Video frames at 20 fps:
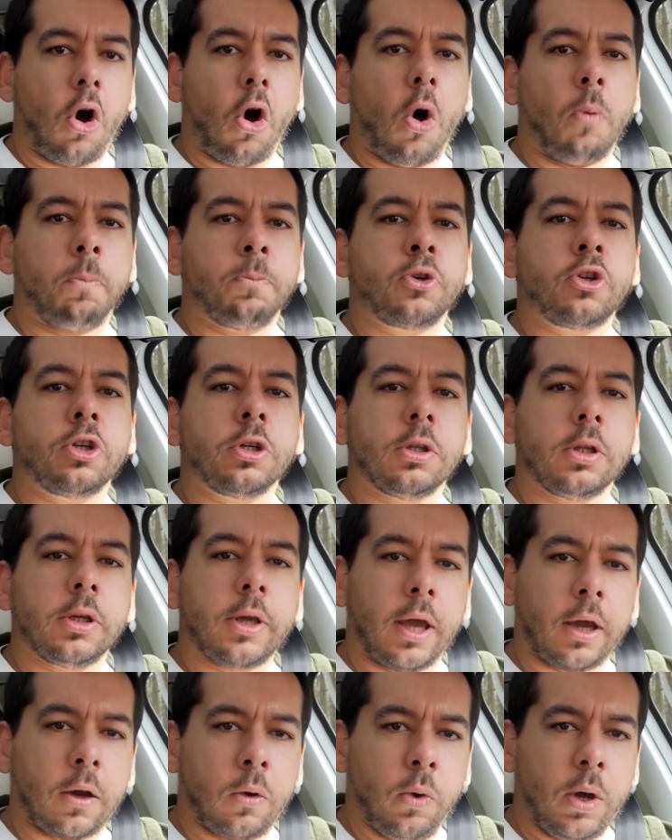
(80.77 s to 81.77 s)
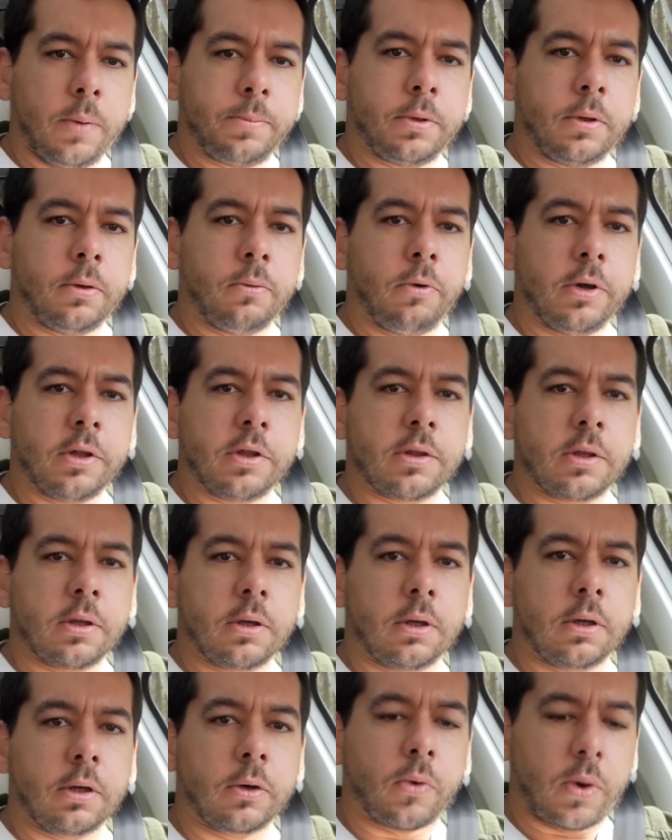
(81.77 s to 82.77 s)
optionally equipped with the
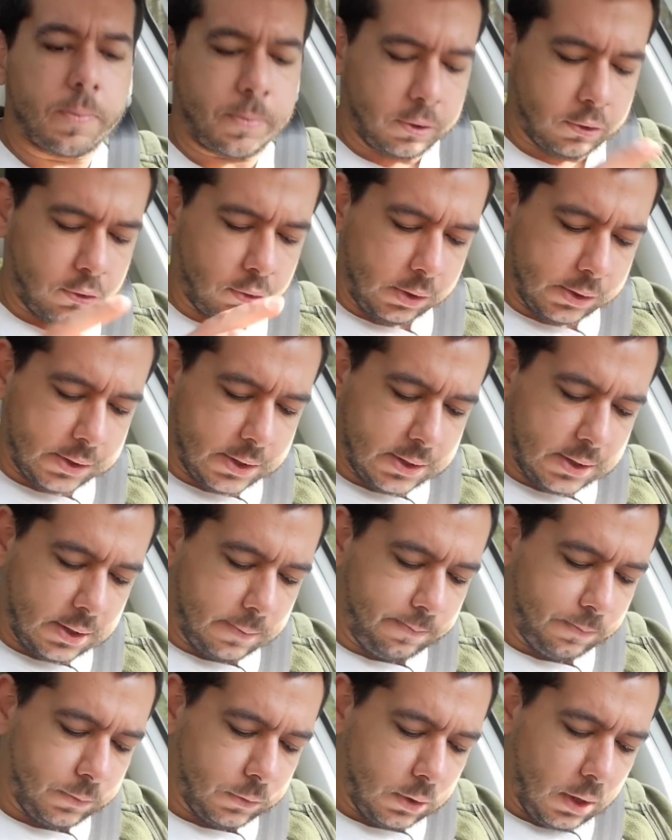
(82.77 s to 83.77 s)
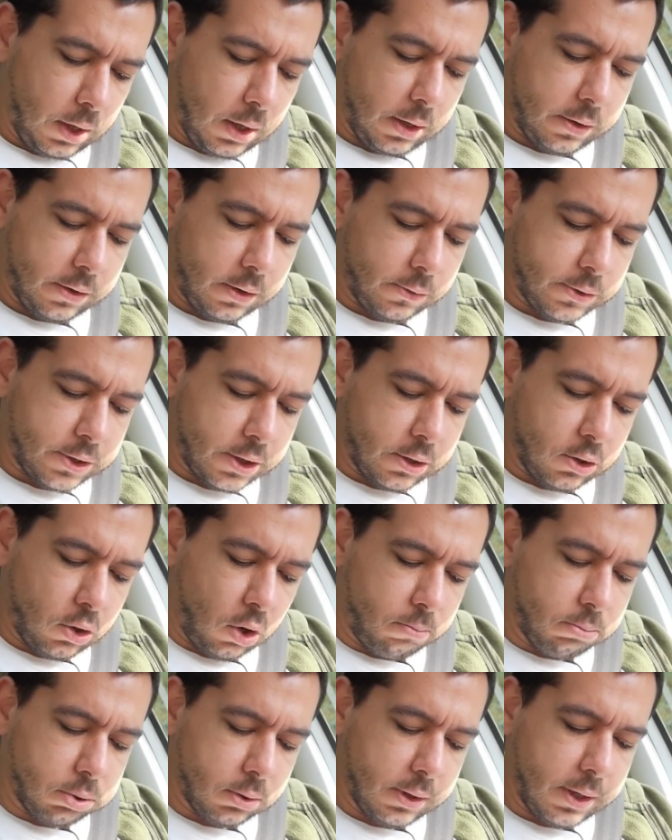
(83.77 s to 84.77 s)
grip control system. There's a knob